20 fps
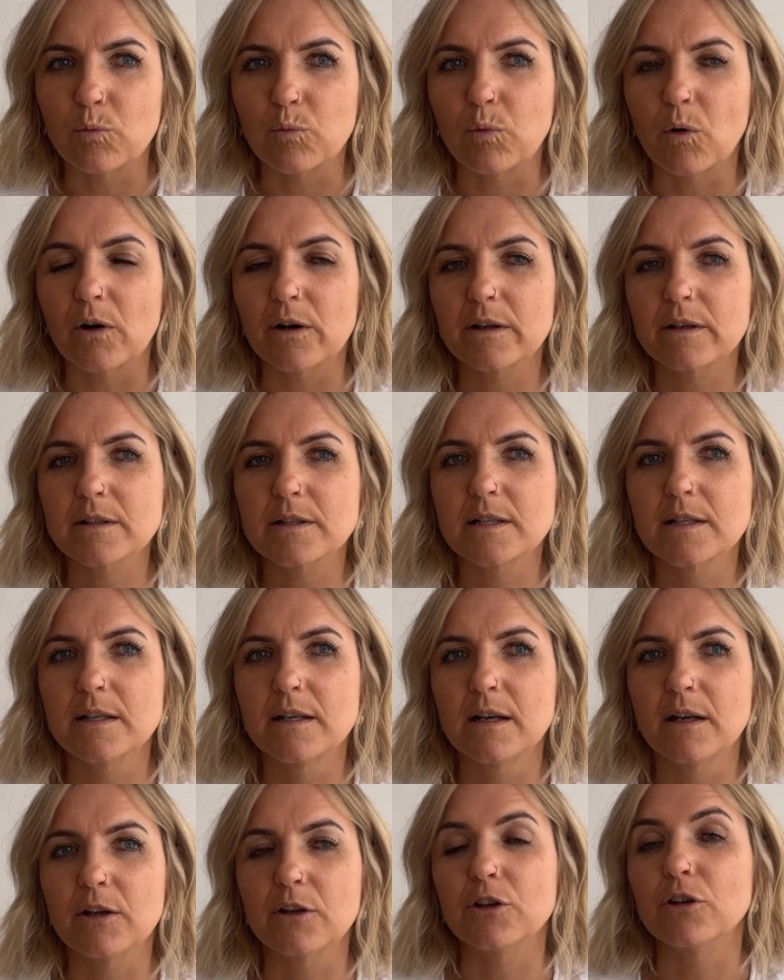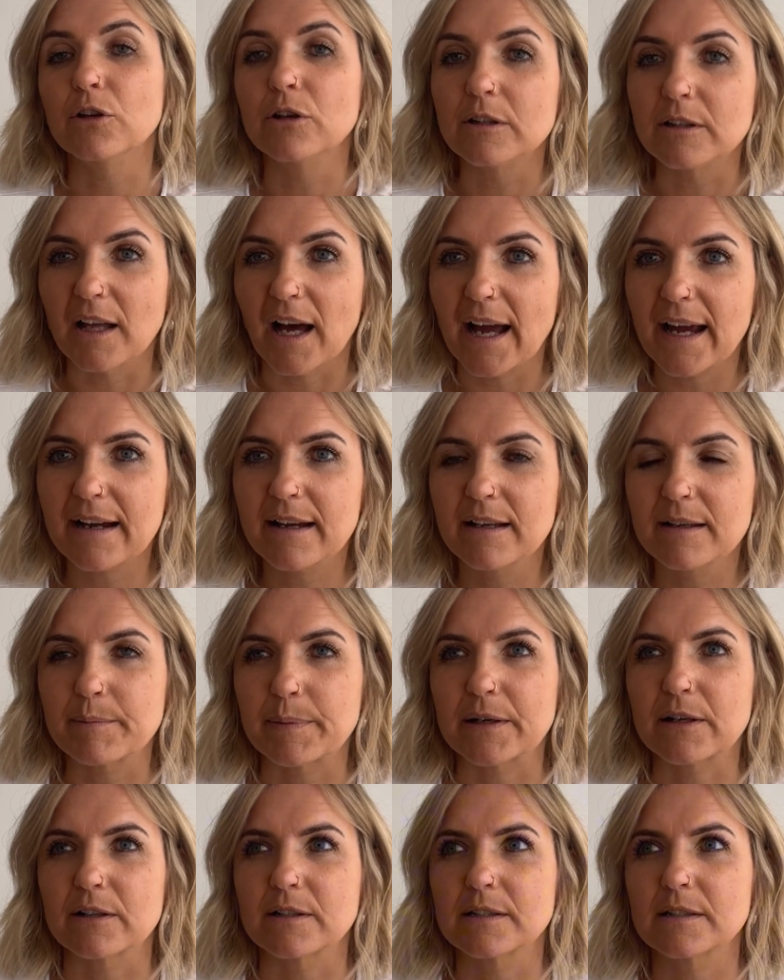what you like,
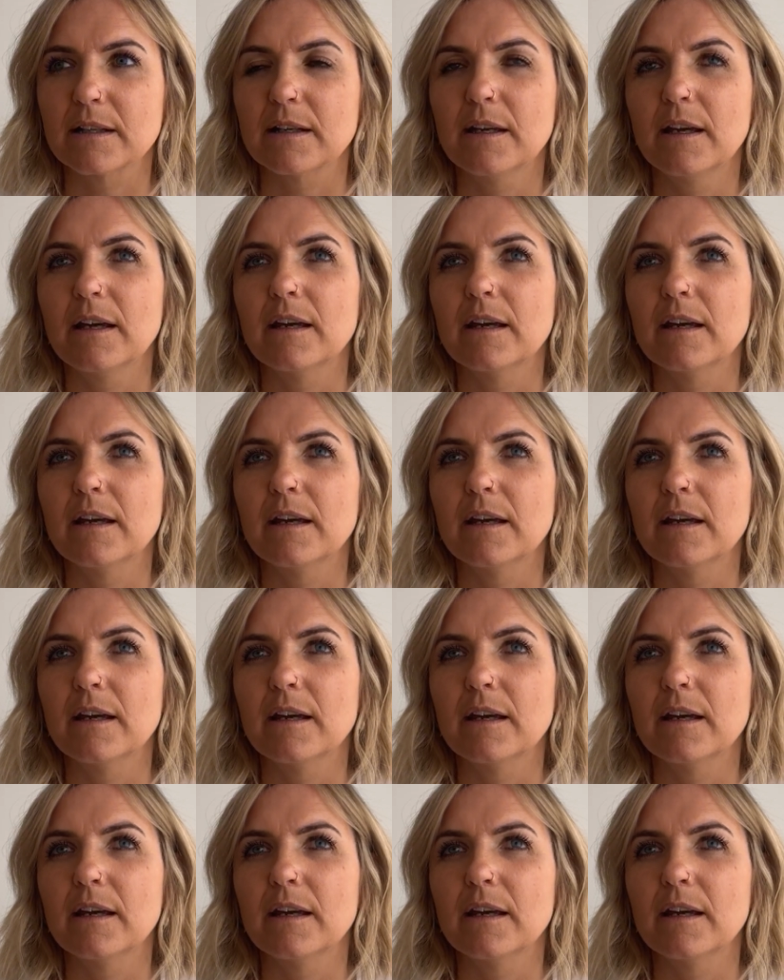because